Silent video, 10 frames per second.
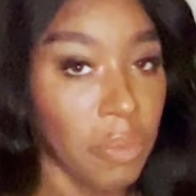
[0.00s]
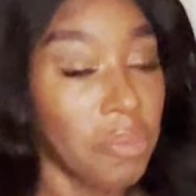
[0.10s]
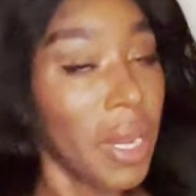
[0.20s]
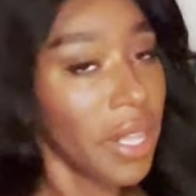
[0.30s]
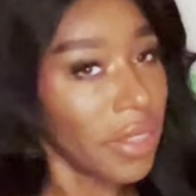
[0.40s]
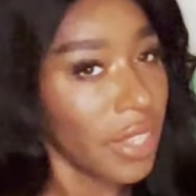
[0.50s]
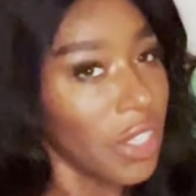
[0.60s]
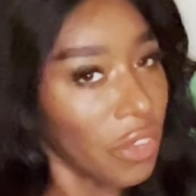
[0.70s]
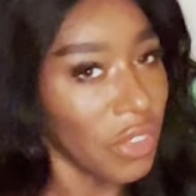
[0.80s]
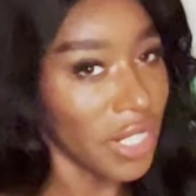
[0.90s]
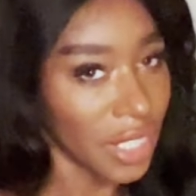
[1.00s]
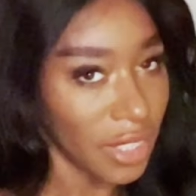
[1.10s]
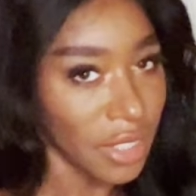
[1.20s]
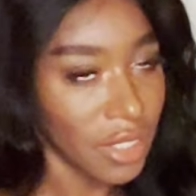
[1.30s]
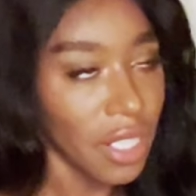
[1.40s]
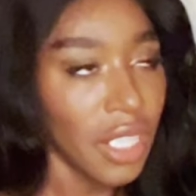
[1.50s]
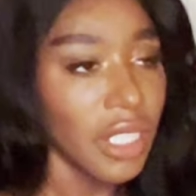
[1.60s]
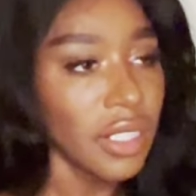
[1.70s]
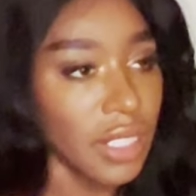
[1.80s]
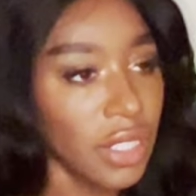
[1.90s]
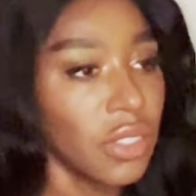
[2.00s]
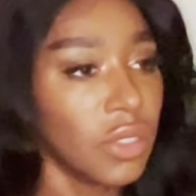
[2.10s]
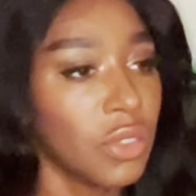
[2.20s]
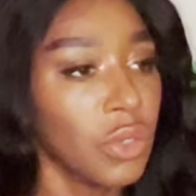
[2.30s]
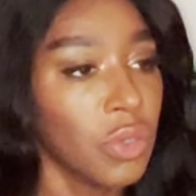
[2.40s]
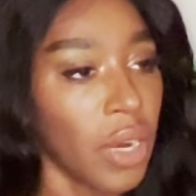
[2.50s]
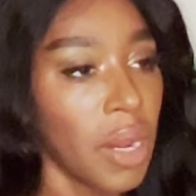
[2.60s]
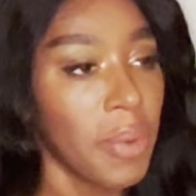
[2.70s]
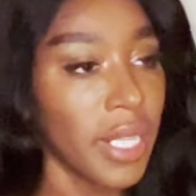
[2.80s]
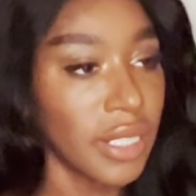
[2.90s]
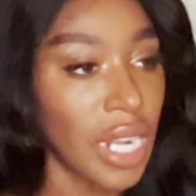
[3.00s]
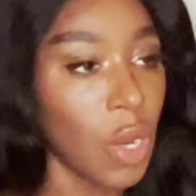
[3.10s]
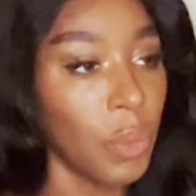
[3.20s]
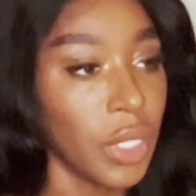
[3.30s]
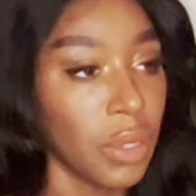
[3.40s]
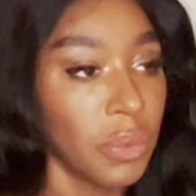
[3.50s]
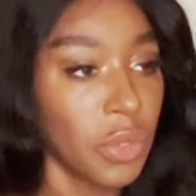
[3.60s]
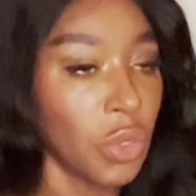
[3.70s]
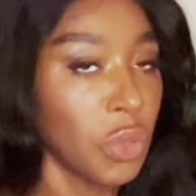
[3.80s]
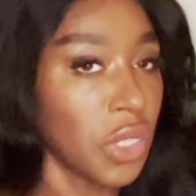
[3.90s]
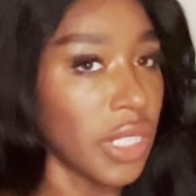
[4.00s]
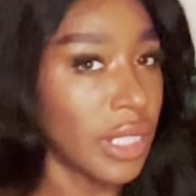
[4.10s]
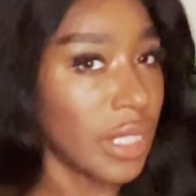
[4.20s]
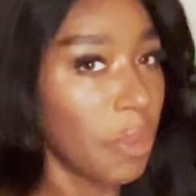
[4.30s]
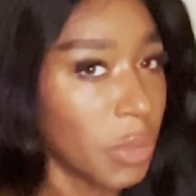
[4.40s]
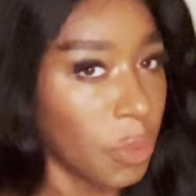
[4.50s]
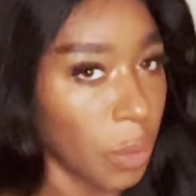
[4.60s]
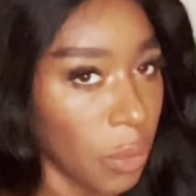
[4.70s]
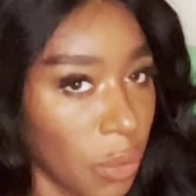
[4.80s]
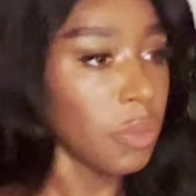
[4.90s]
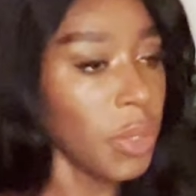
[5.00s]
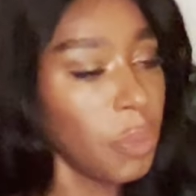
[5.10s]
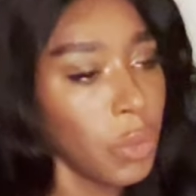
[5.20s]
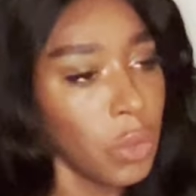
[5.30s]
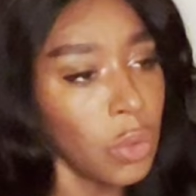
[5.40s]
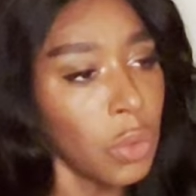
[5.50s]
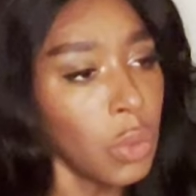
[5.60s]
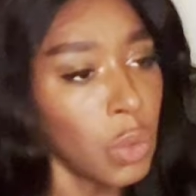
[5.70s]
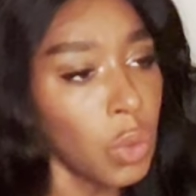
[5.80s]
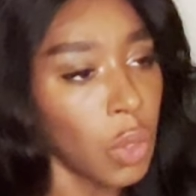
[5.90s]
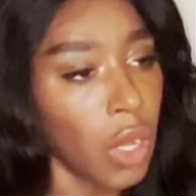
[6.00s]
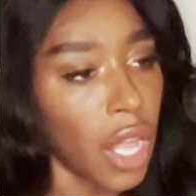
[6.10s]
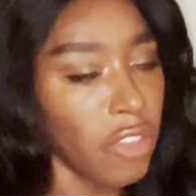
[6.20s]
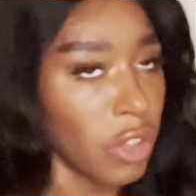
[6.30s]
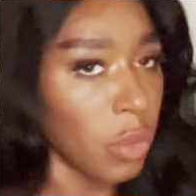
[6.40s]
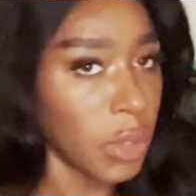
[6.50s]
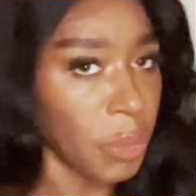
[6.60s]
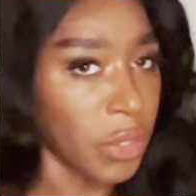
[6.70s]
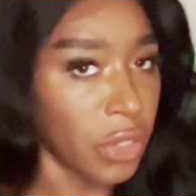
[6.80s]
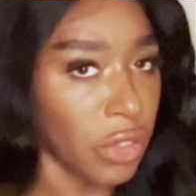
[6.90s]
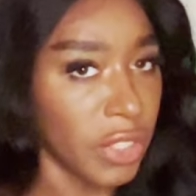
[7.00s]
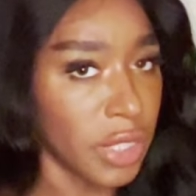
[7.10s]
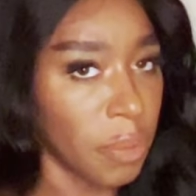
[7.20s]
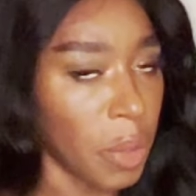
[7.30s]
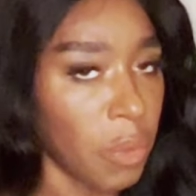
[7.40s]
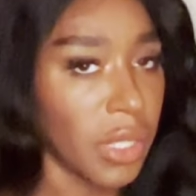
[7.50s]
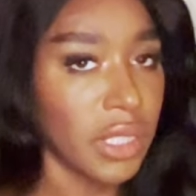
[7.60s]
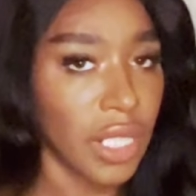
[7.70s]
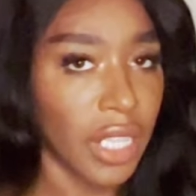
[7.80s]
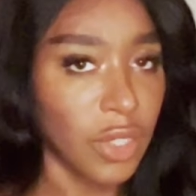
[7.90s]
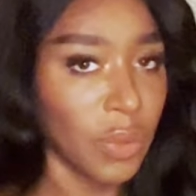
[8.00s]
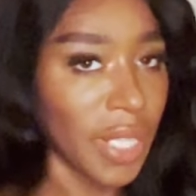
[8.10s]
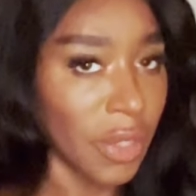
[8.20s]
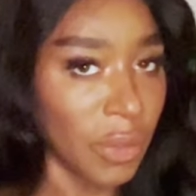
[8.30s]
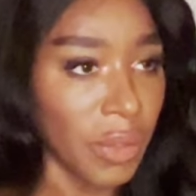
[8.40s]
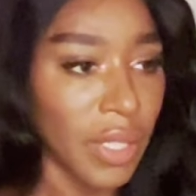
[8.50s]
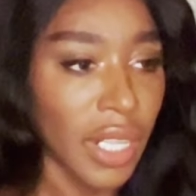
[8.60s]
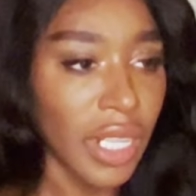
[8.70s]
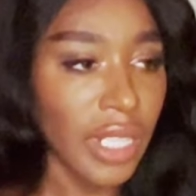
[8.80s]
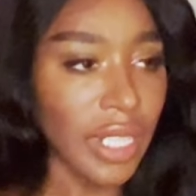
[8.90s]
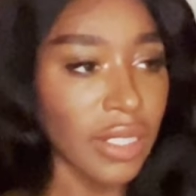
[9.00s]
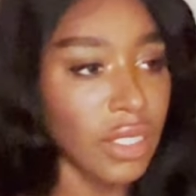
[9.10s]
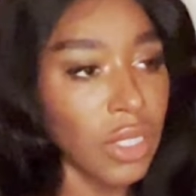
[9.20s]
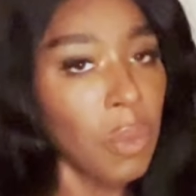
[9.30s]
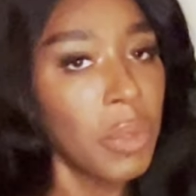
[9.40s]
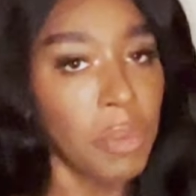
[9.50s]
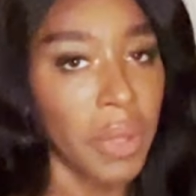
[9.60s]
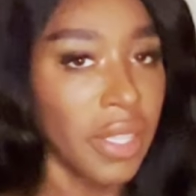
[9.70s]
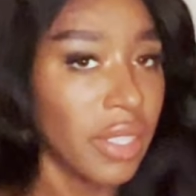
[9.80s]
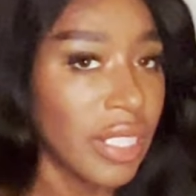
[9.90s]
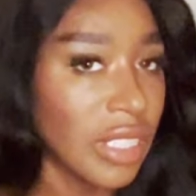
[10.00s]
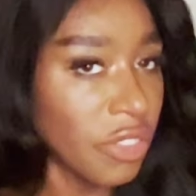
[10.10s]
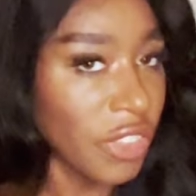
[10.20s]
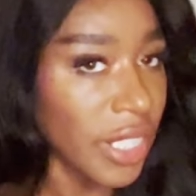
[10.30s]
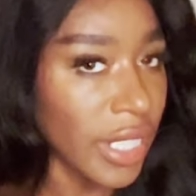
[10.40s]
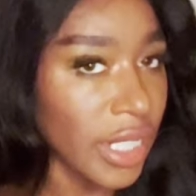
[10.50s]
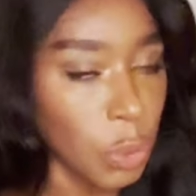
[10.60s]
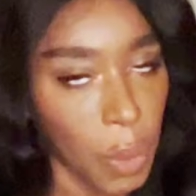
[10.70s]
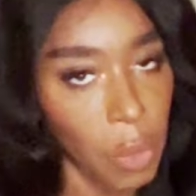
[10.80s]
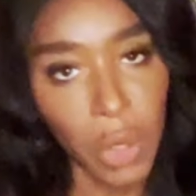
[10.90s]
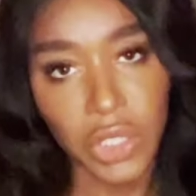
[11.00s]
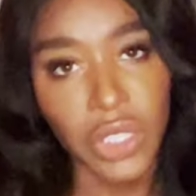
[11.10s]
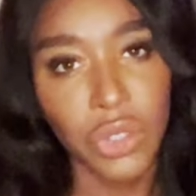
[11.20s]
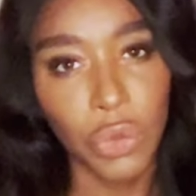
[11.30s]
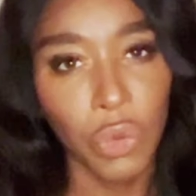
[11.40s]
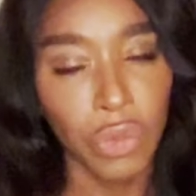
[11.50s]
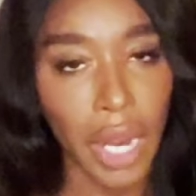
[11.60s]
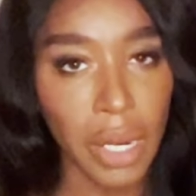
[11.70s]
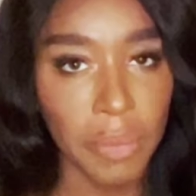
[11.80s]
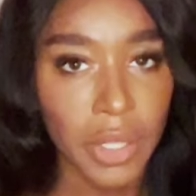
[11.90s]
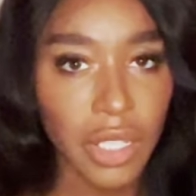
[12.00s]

My theory is, since true crime has now become socially acceptable, people who have always been curious about what it's like to kill can sublimate these feelings by watching true crime,